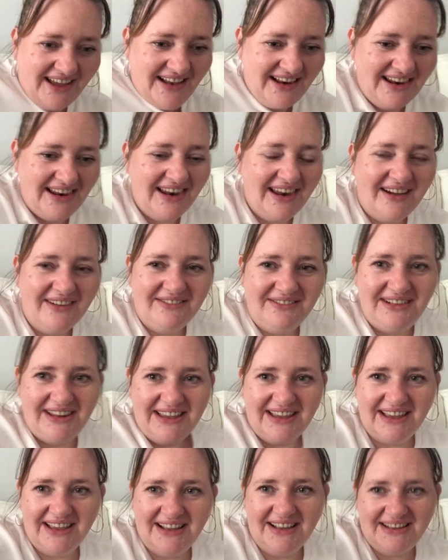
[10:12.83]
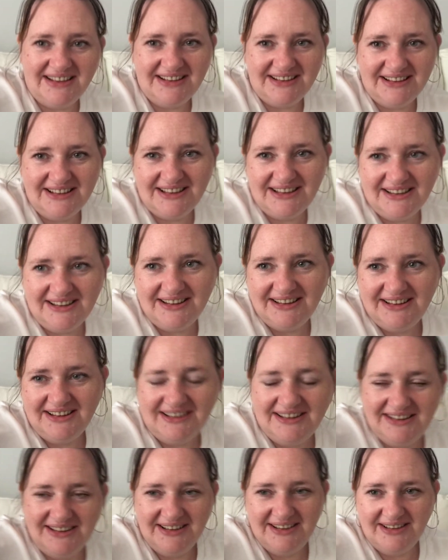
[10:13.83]
lovely kittens.
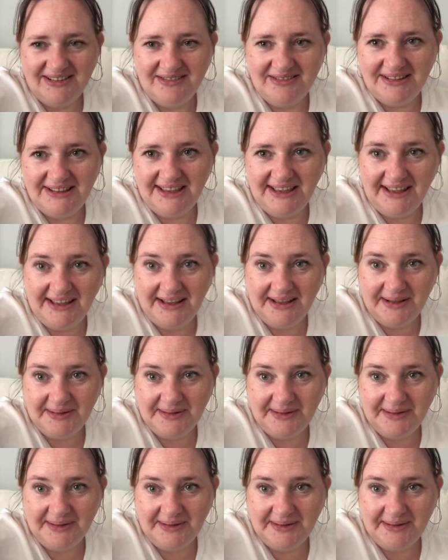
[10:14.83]
But, yeah.